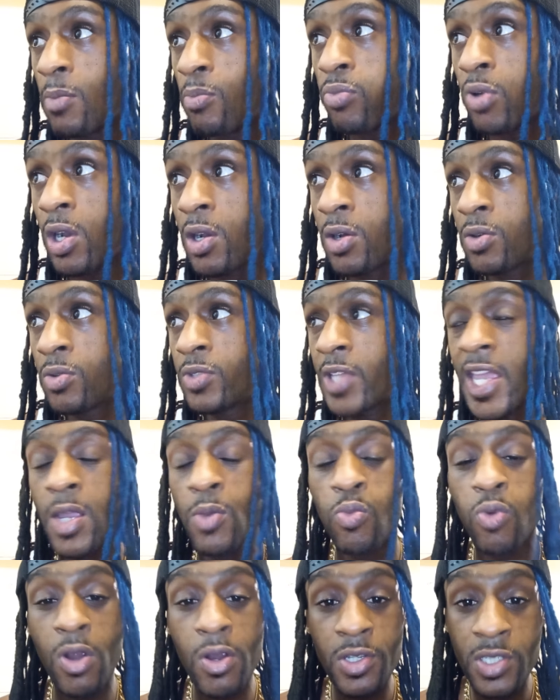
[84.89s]
Bro, they
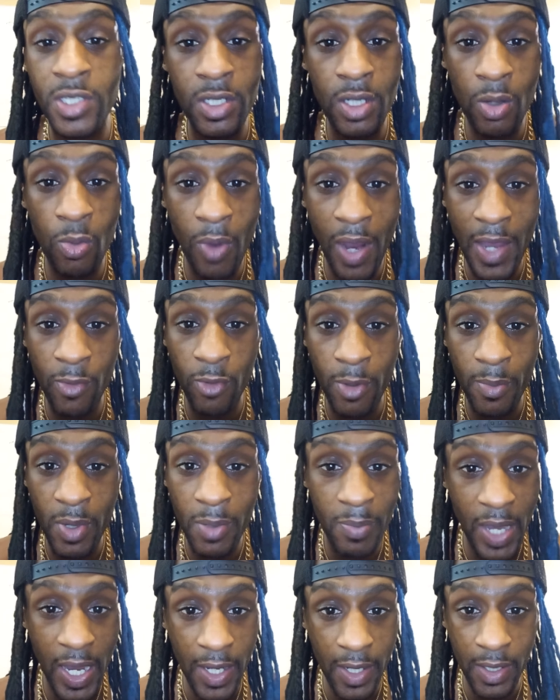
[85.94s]
worse than the white
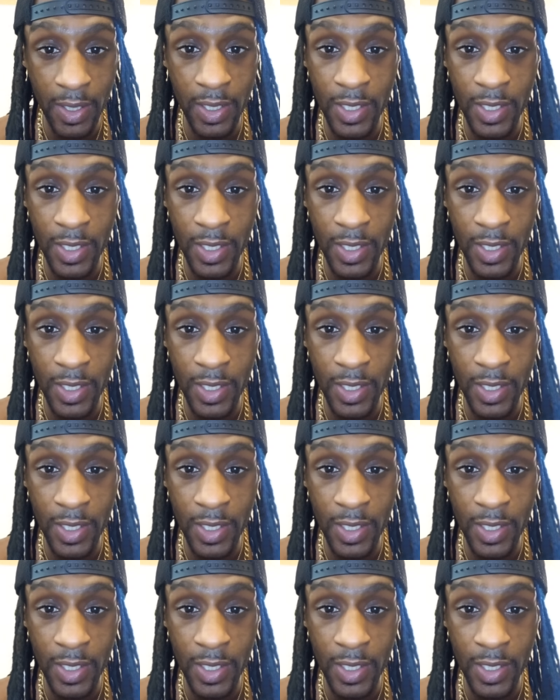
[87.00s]
women back in